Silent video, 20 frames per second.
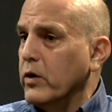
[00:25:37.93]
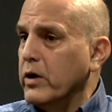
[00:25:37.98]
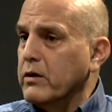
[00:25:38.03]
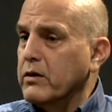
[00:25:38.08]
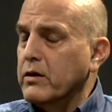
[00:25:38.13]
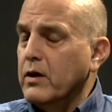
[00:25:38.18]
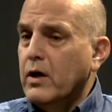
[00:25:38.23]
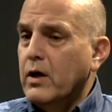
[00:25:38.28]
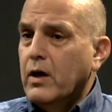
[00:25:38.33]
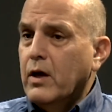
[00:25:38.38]
Mm
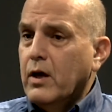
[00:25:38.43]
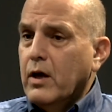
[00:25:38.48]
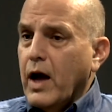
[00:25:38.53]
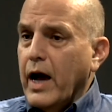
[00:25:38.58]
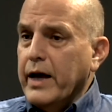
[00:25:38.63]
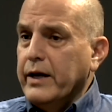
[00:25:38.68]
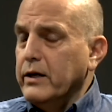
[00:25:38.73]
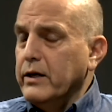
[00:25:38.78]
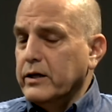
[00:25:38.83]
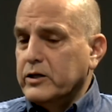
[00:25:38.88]
-hmm. I
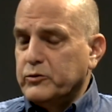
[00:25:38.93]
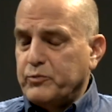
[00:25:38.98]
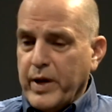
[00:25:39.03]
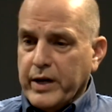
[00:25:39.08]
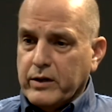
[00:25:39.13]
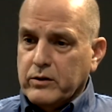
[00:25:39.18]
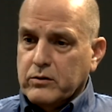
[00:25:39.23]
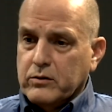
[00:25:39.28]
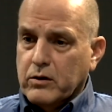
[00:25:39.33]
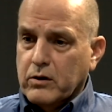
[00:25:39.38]
didn't
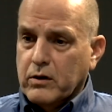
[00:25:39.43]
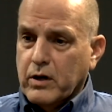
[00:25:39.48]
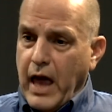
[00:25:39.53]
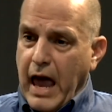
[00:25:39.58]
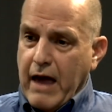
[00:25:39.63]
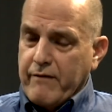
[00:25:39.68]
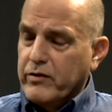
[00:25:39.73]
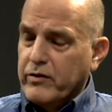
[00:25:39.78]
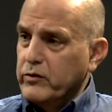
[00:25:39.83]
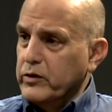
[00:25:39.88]
expect her to
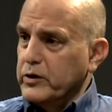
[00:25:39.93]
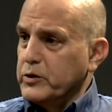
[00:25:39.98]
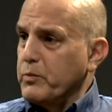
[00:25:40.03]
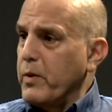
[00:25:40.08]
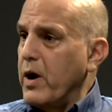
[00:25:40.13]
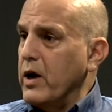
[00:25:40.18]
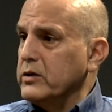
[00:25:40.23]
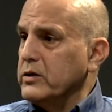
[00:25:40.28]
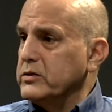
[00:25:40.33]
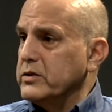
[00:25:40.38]
have the
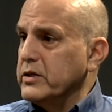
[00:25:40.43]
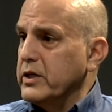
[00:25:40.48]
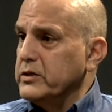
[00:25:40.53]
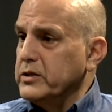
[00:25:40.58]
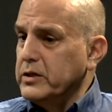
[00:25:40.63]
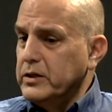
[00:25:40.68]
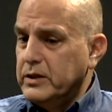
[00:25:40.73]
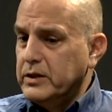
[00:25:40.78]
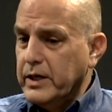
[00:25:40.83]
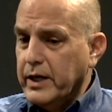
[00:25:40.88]
response that she
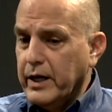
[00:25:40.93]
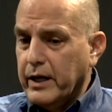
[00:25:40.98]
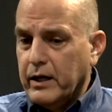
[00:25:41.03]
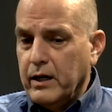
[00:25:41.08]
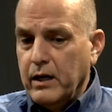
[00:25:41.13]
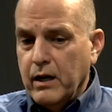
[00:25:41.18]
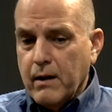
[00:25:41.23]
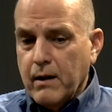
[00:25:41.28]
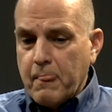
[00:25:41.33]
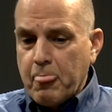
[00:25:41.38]
did,
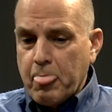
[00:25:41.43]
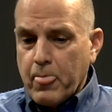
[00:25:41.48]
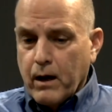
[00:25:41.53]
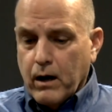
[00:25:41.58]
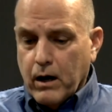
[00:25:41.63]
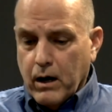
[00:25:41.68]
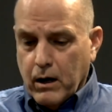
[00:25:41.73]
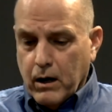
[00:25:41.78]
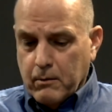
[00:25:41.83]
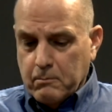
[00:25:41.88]

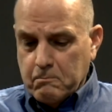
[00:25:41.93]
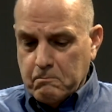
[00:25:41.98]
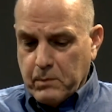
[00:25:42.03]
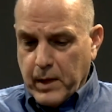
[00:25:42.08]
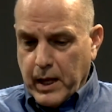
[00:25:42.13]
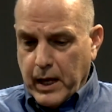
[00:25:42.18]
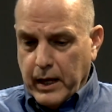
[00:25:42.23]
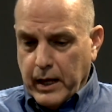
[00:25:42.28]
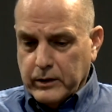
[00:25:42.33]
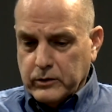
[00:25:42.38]
um,
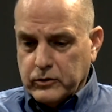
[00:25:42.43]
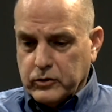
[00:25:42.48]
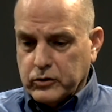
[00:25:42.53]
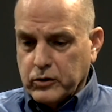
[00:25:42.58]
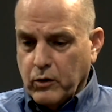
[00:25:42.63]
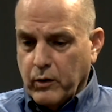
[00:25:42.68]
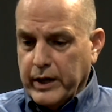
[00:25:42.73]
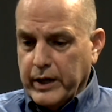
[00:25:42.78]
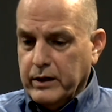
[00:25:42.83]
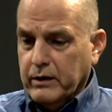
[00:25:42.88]
and
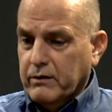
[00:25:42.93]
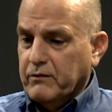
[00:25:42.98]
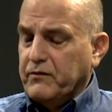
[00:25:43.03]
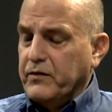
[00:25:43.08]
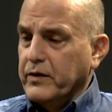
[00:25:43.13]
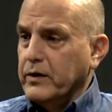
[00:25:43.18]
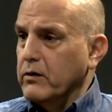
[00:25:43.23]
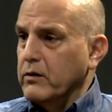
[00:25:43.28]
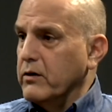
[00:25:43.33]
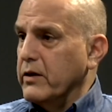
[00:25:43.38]
so I didn't
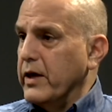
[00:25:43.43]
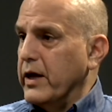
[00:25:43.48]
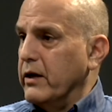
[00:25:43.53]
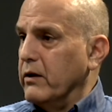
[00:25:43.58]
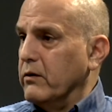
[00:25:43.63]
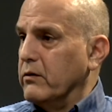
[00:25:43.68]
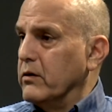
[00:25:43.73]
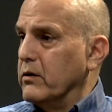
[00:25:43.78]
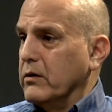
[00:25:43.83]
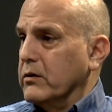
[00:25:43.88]
figure that it
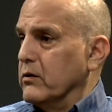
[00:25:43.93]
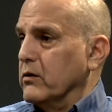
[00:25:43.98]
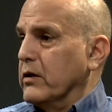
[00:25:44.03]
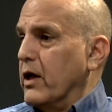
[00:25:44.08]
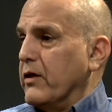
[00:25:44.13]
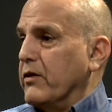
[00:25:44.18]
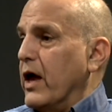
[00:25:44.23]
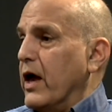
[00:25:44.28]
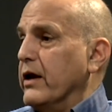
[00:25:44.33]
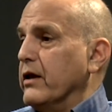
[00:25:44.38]
not,
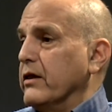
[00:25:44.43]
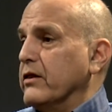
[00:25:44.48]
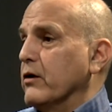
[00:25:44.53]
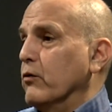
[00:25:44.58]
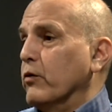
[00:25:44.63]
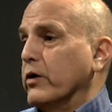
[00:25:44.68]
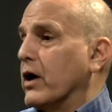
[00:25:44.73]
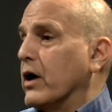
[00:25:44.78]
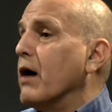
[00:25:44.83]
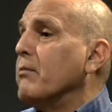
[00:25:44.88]
anything would
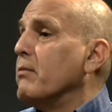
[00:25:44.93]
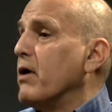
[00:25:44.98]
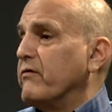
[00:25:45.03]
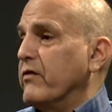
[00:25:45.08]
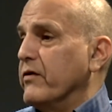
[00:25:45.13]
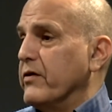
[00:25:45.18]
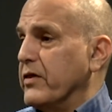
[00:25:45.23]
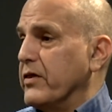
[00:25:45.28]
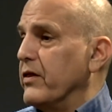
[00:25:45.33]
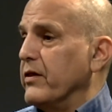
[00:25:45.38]
come of
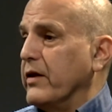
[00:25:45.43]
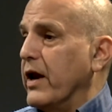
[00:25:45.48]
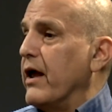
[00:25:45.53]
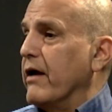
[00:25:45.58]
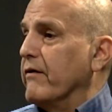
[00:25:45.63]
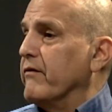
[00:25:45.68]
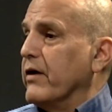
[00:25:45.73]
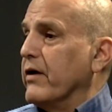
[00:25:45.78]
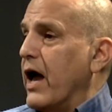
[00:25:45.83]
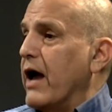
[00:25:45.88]
it than
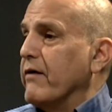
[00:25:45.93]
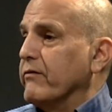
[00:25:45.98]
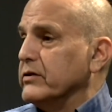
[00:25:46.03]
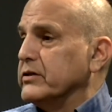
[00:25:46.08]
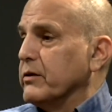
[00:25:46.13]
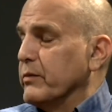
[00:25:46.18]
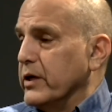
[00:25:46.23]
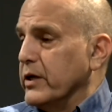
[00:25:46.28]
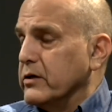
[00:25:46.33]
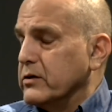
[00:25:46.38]
having
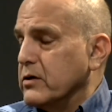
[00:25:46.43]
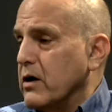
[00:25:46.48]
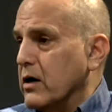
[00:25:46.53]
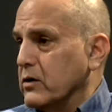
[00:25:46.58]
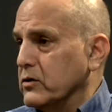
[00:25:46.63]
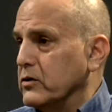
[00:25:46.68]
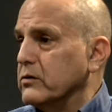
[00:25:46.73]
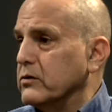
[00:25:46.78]
somebody to talk to.